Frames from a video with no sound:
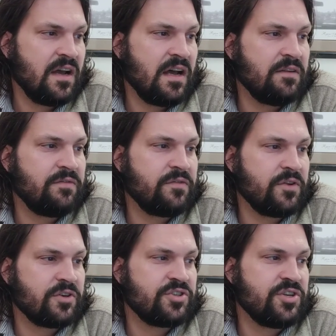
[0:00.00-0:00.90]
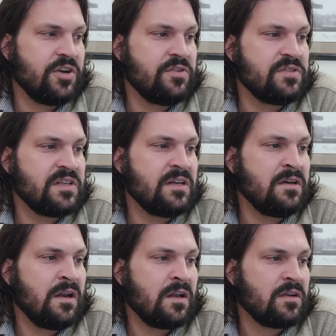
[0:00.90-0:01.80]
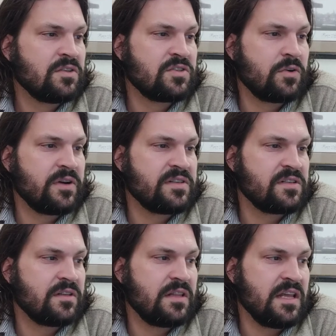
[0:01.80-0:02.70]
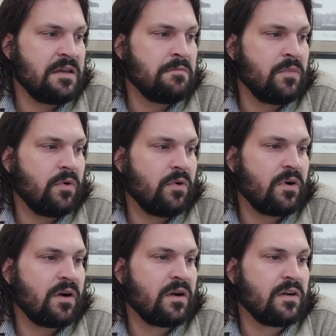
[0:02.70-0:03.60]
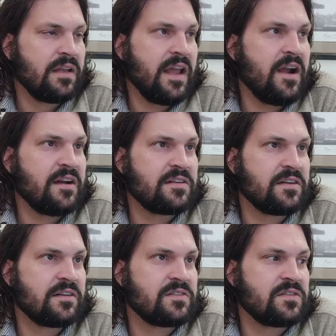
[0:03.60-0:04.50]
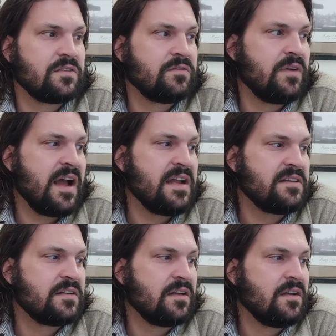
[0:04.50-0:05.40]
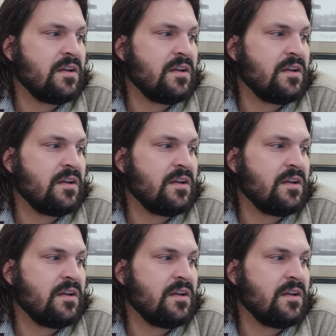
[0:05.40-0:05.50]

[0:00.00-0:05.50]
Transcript: of your chosen story's theme or characters, right?